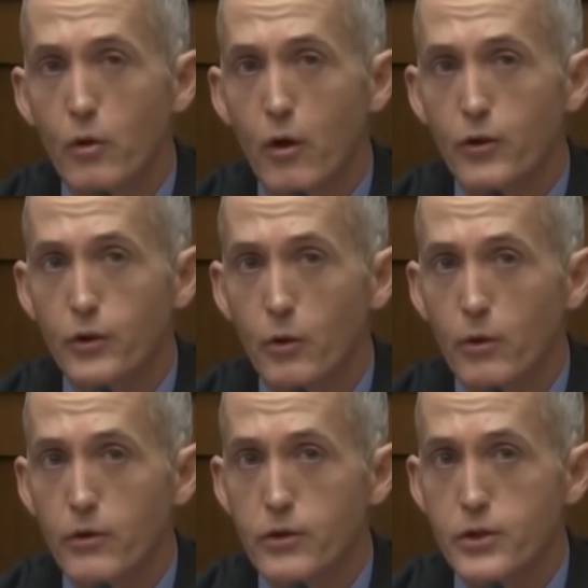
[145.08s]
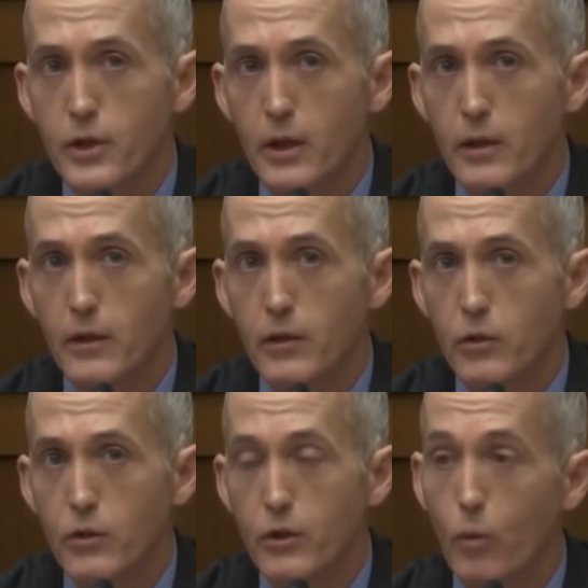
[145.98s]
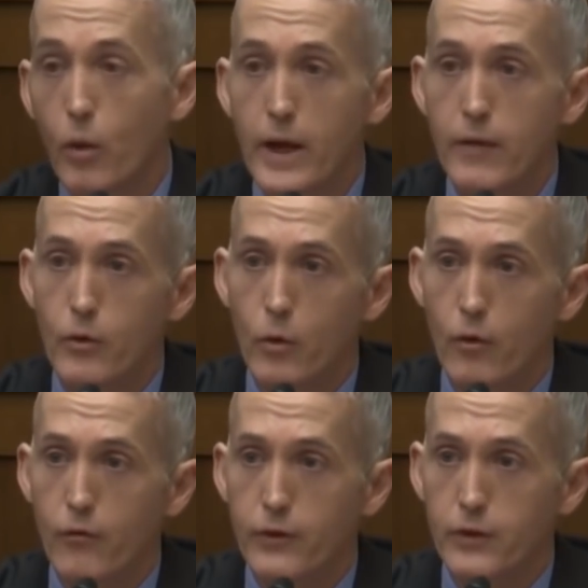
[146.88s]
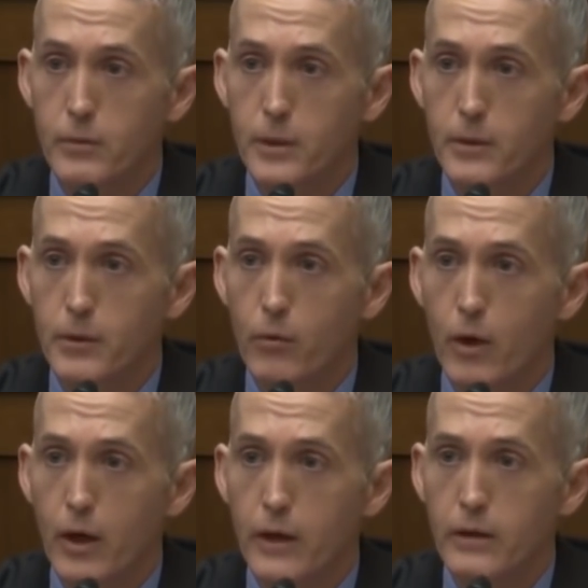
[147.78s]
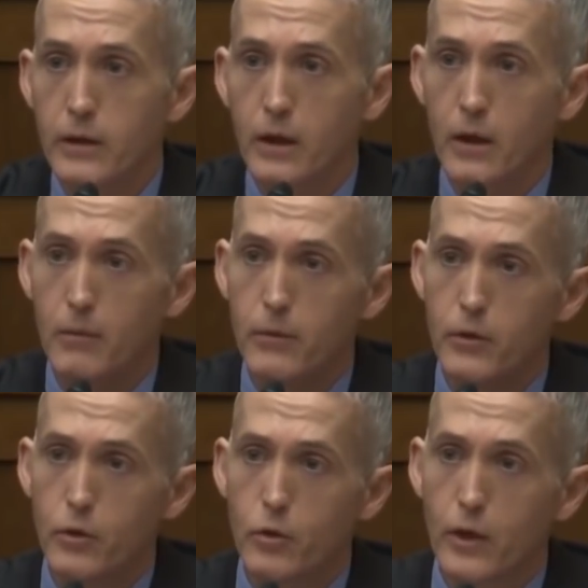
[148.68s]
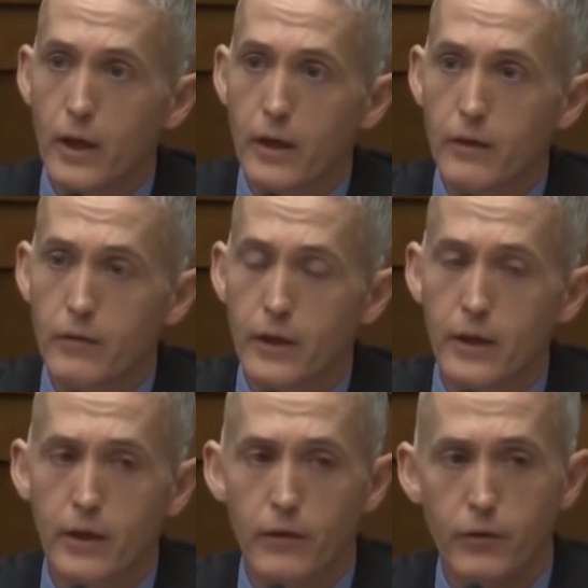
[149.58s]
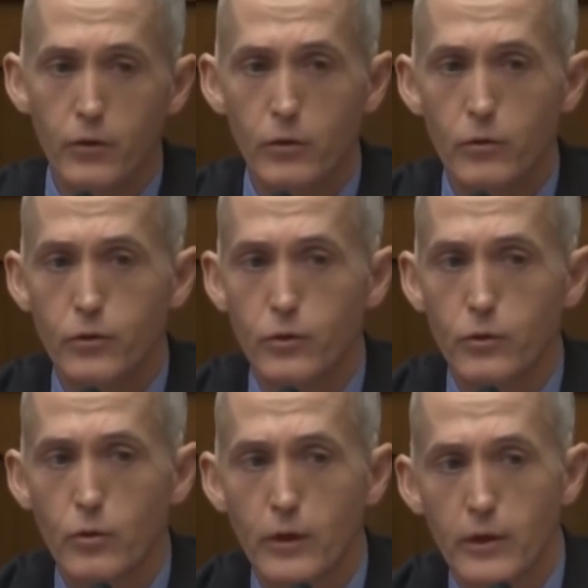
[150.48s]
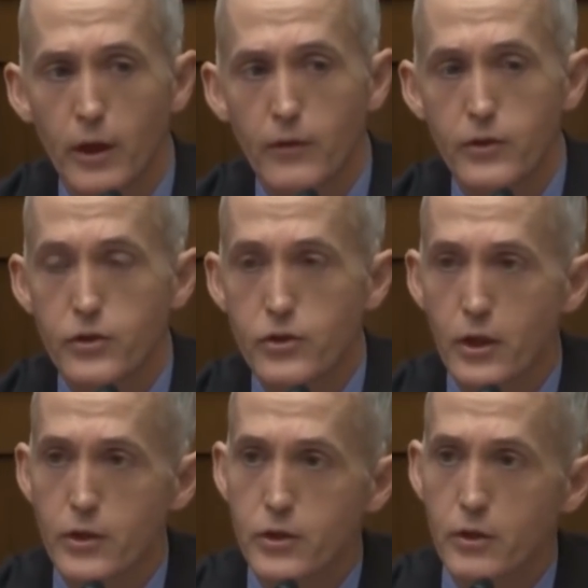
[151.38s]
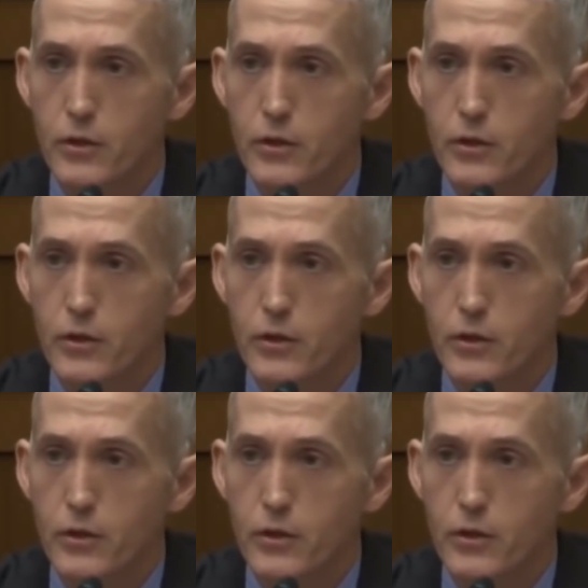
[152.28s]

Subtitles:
also understand that you can waive your Fifth Amendment right? You gave an interview to a television station